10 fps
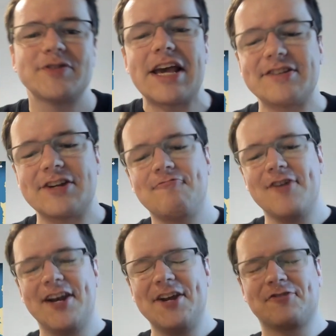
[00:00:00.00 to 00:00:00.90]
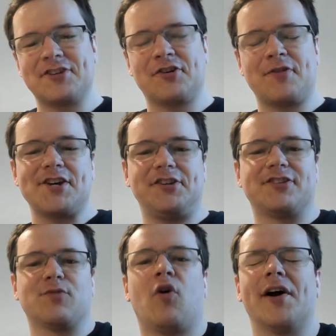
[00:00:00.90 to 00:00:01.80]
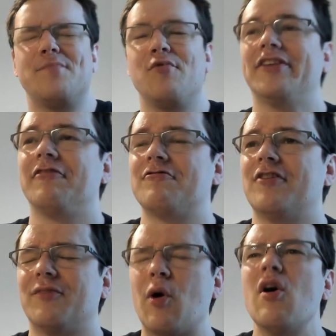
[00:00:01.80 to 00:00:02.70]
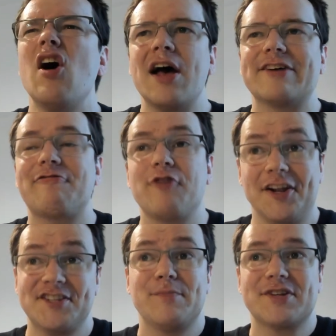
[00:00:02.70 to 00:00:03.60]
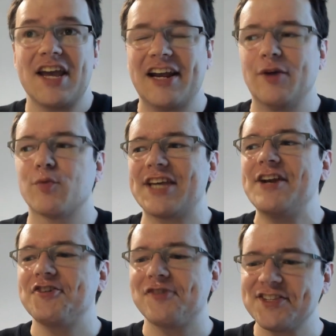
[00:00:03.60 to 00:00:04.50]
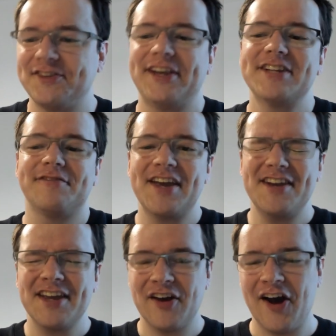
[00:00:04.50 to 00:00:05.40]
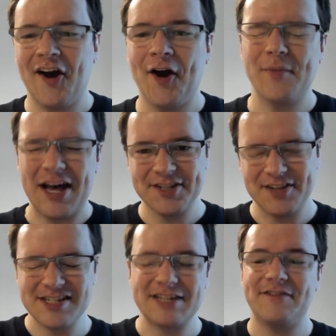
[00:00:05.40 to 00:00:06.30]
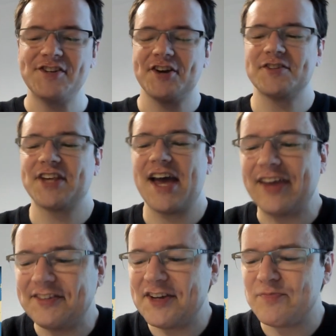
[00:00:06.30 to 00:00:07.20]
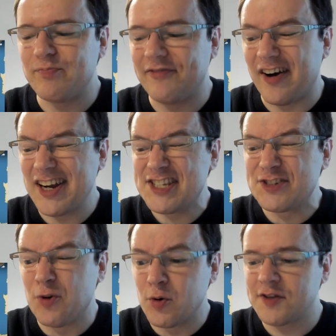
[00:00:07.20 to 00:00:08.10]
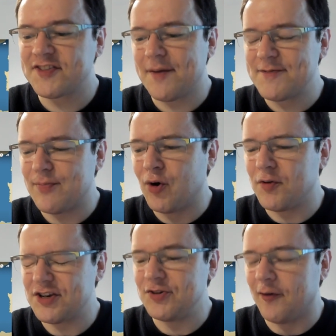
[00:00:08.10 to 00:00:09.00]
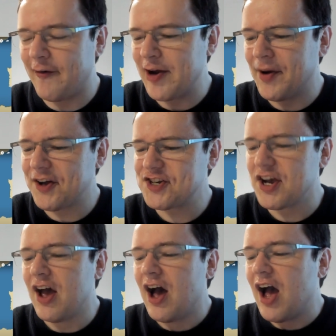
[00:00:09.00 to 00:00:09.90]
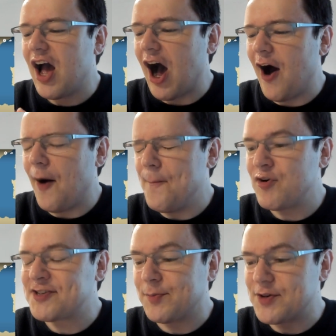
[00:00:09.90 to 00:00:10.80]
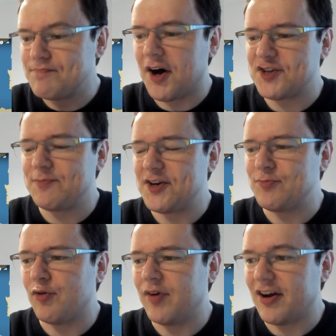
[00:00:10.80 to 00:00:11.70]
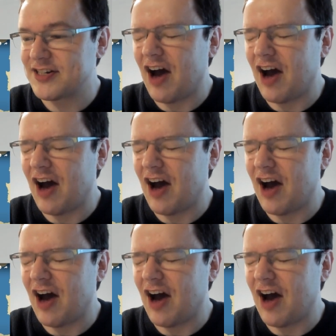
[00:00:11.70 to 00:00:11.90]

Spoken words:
So it's a really interesting question as to why Britain and France... Well, France in particular was interested in intervening. As this video said, they did provide sort of some support, just not very much. Britain was much, much more reluctant.